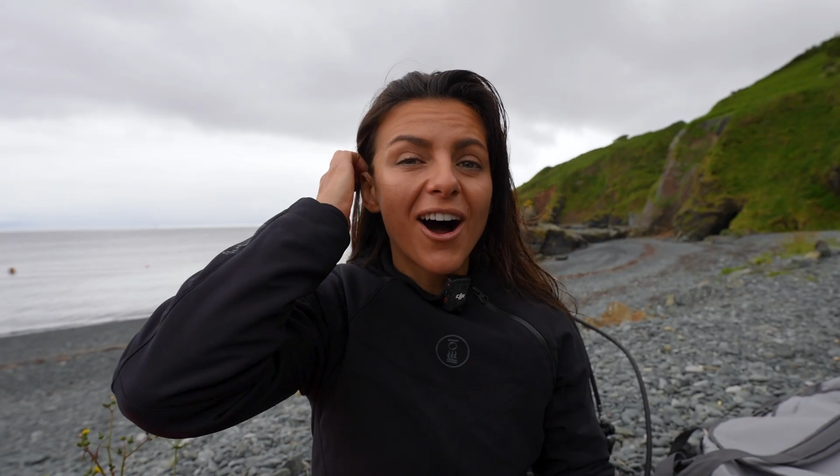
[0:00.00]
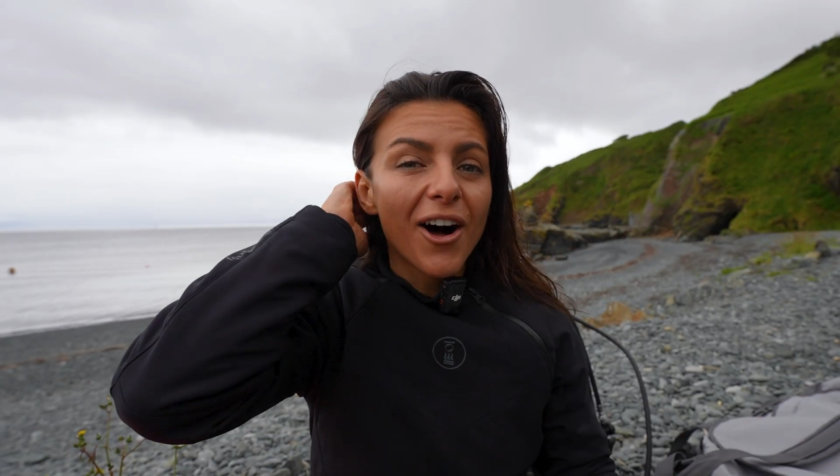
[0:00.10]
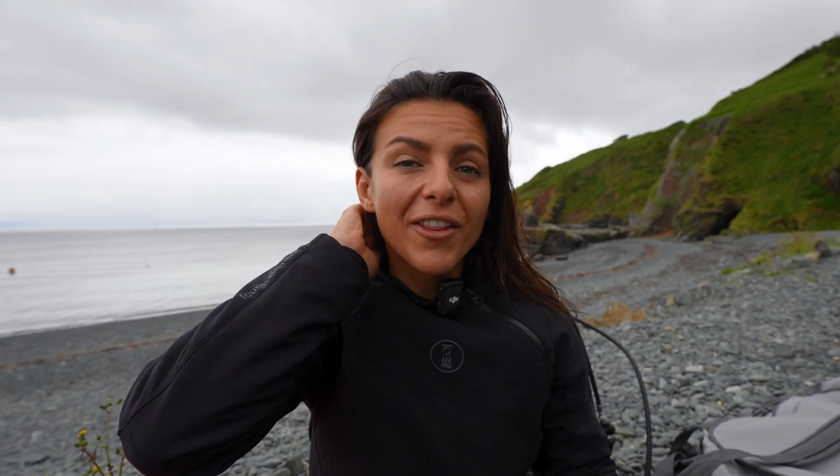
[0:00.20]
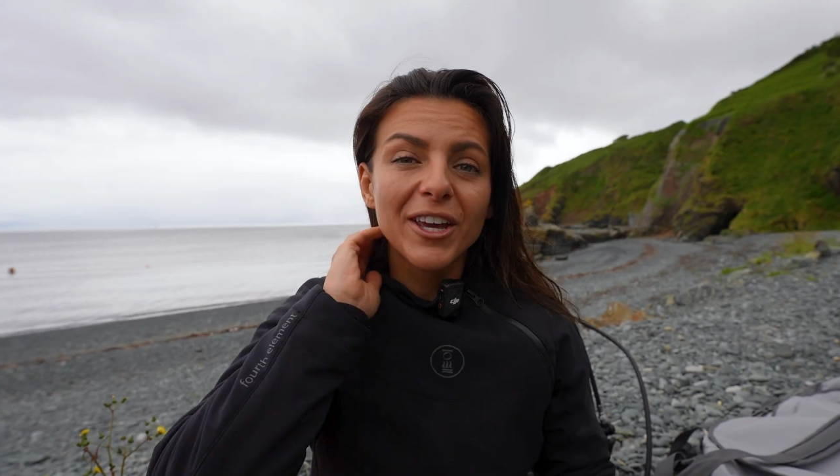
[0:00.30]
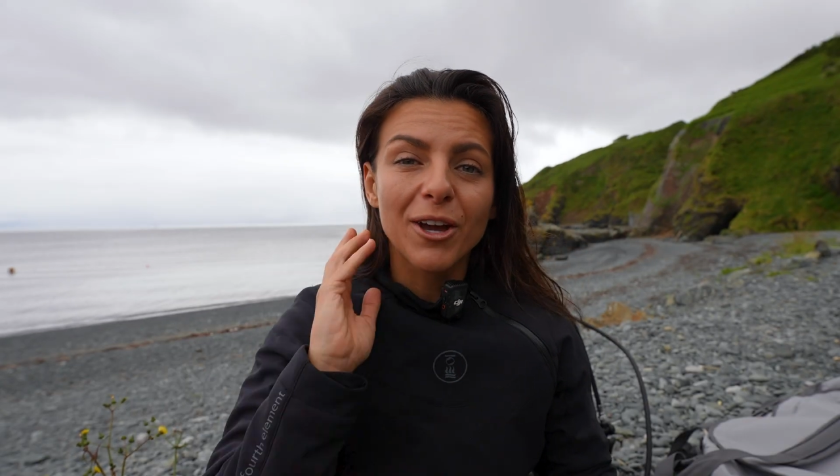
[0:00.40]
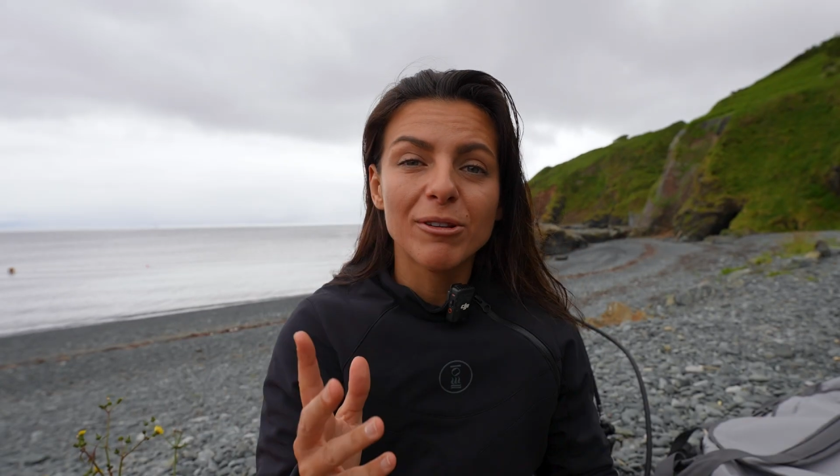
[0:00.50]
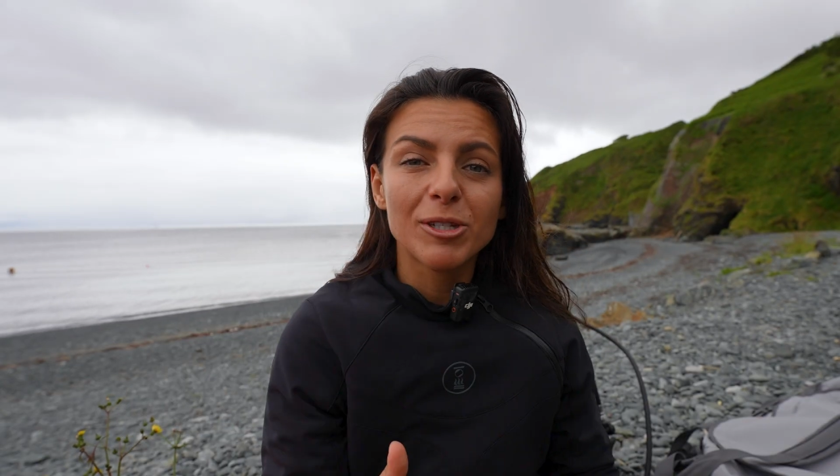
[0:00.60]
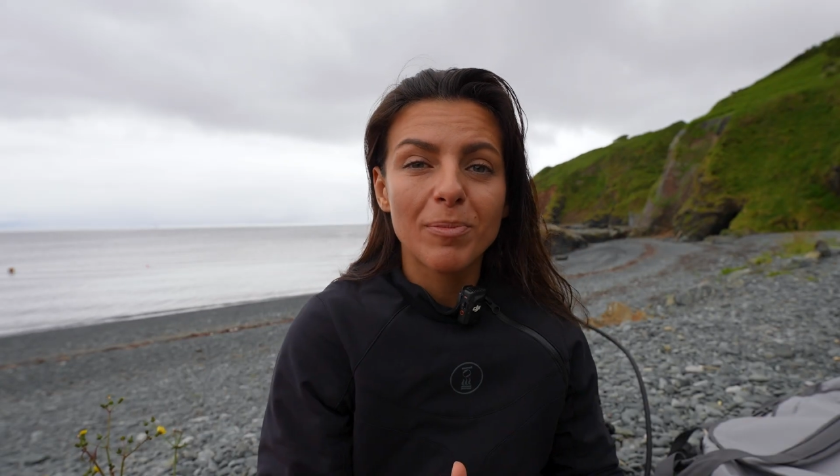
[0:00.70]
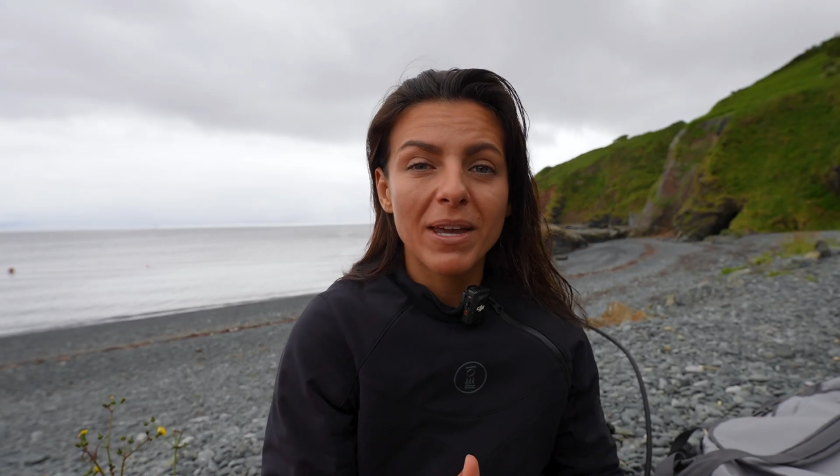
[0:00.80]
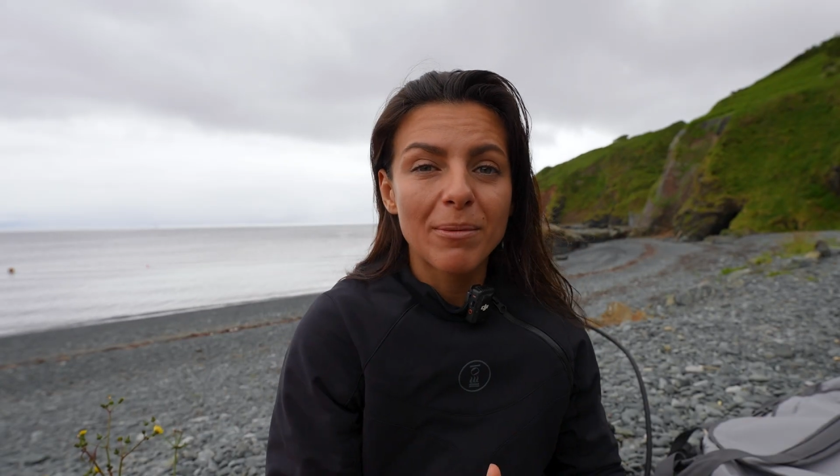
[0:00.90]
are they going
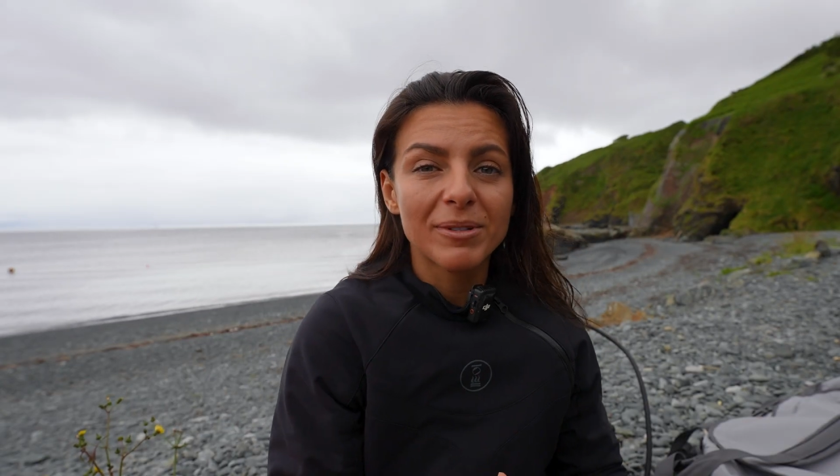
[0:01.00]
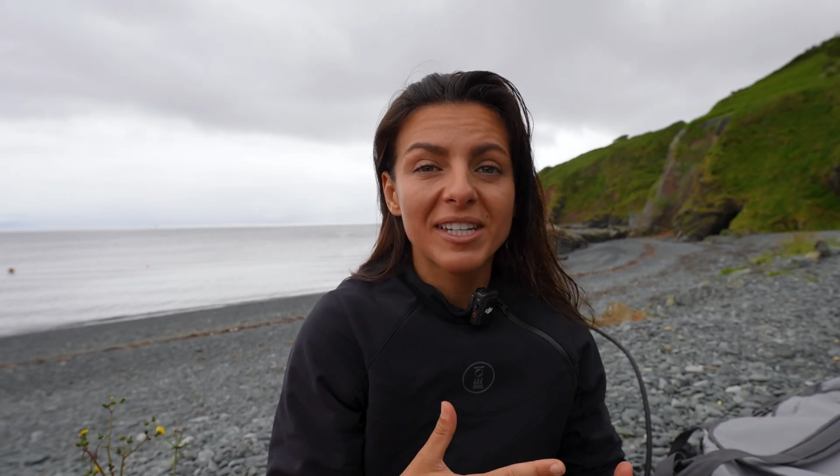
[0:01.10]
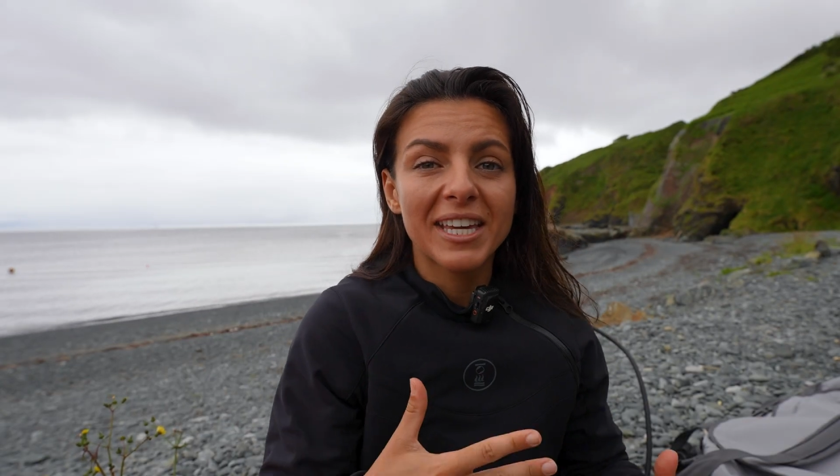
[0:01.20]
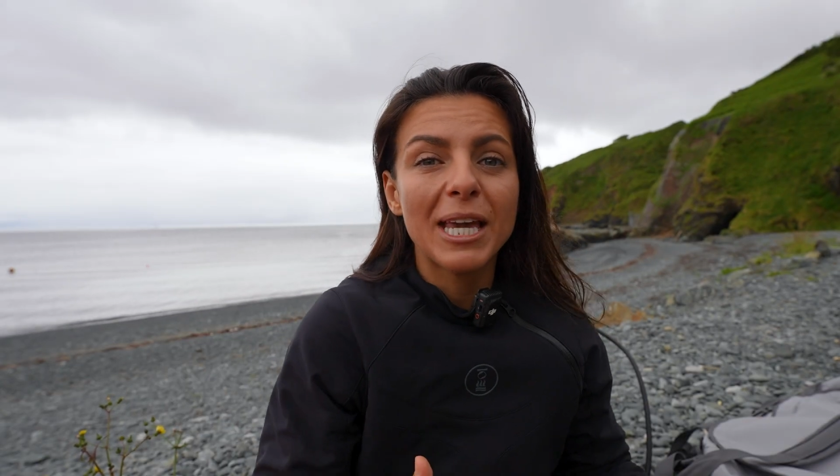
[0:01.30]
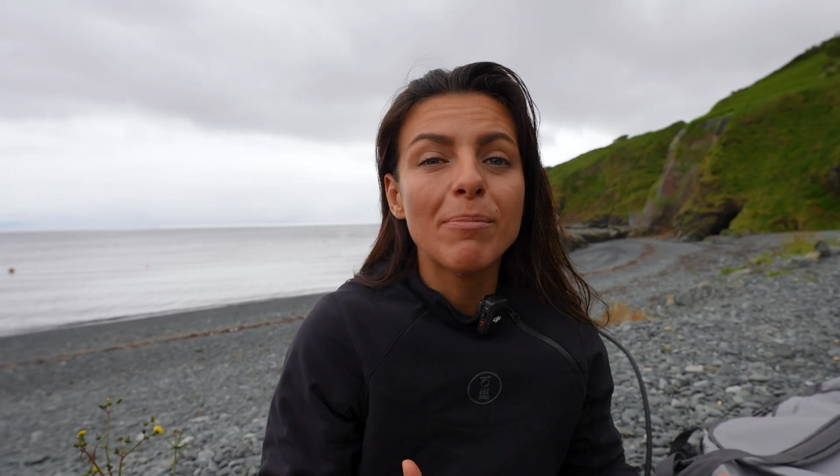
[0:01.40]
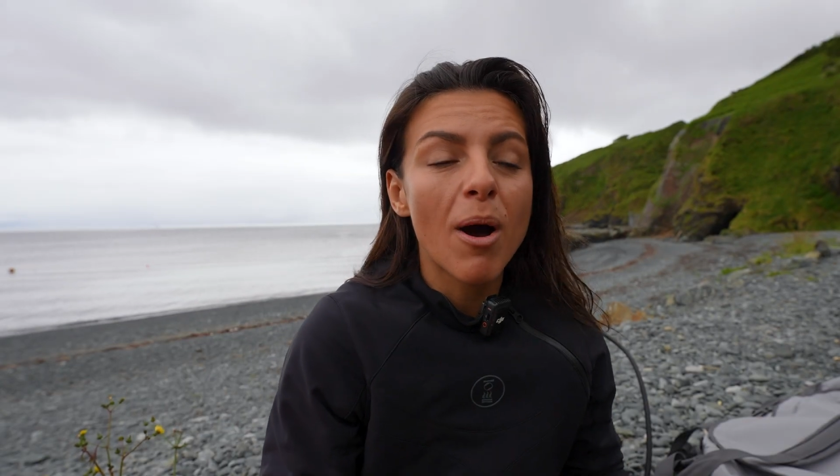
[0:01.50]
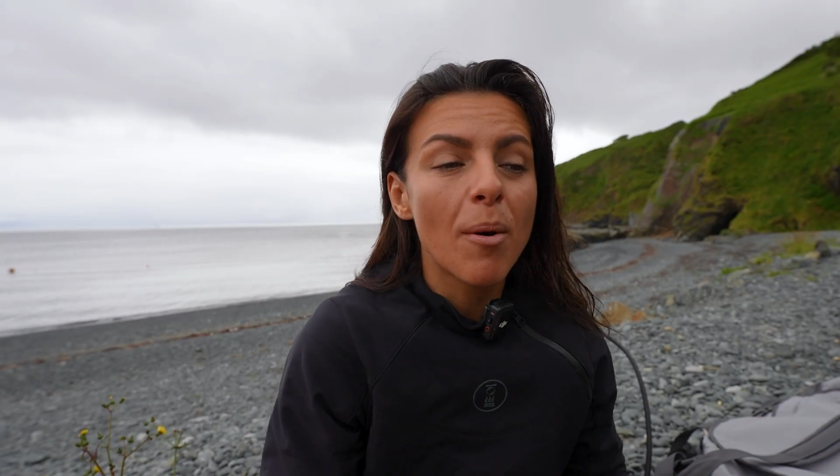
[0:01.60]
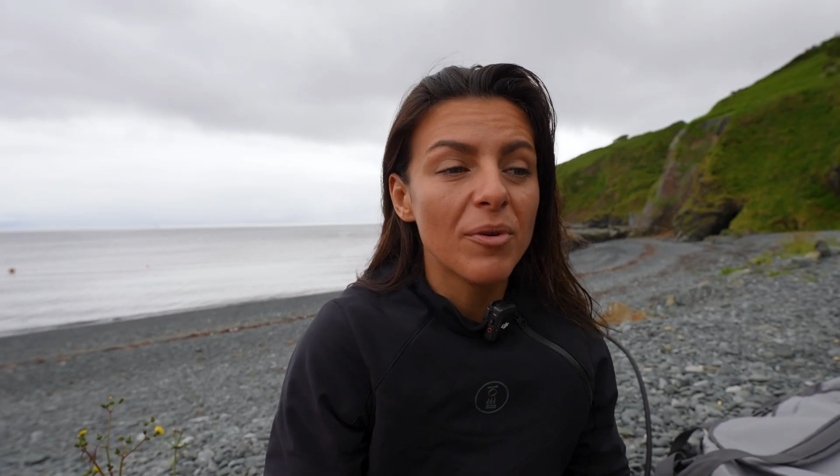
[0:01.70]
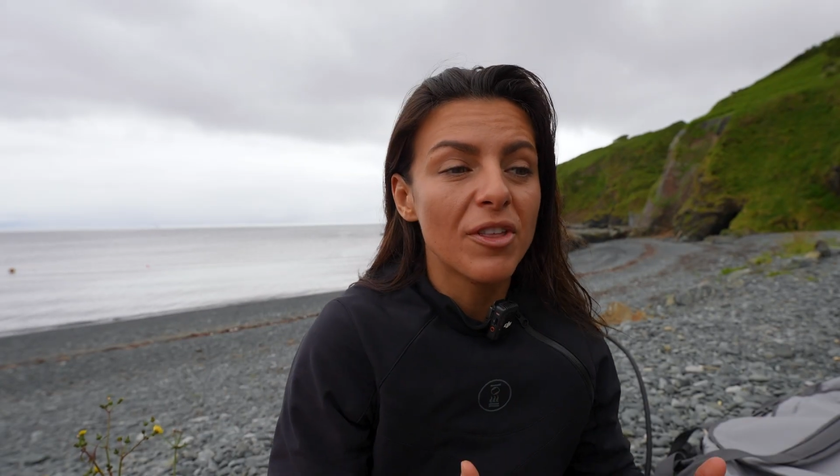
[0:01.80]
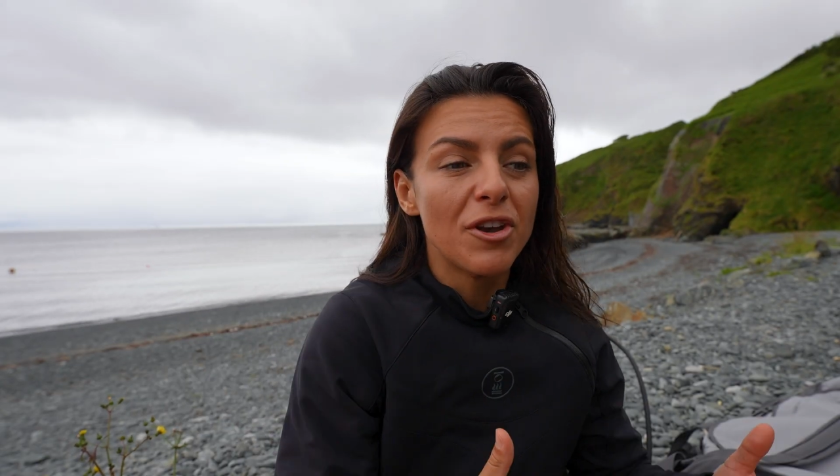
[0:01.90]
to be able to keep
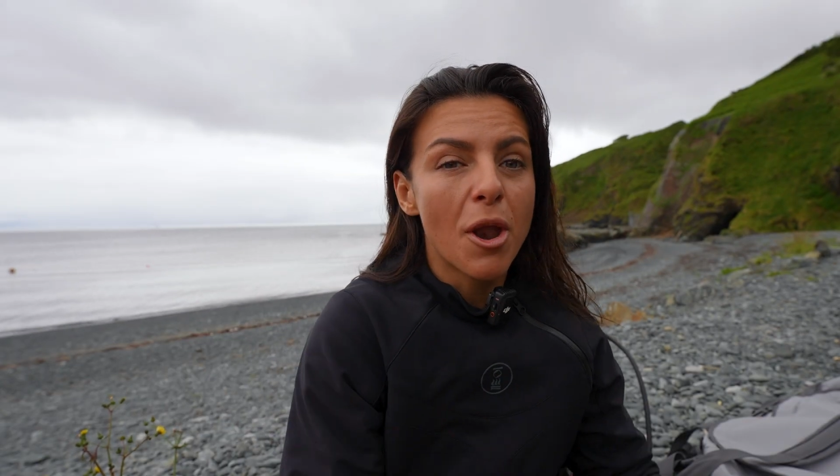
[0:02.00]
up with the